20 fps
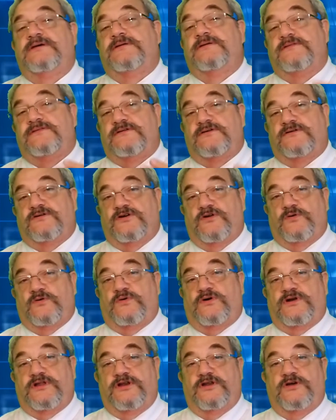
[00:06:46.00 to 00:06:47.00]
they're going to
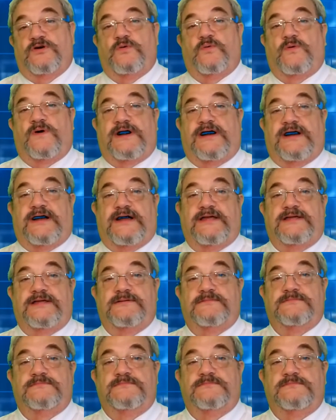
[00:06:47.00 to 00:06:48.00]
want to know why.
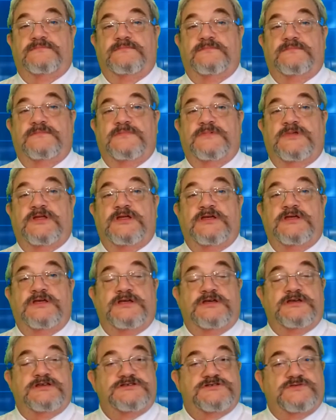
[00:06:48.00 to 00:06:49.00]

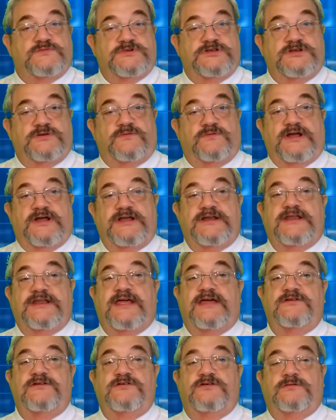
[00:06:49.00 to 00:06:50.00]
So when you write
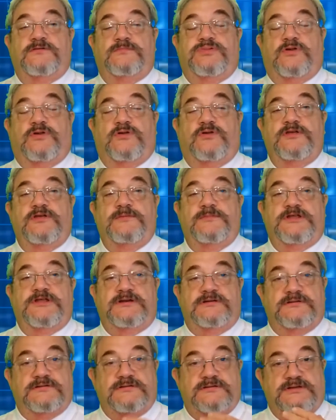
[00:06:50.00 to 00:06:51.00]
down your employment
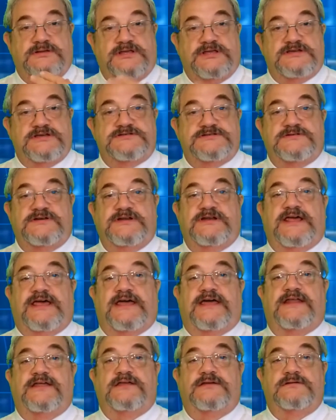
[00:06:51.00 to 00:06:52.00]
history
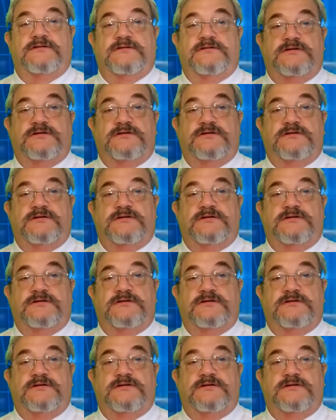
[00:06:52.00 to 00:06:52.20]
data,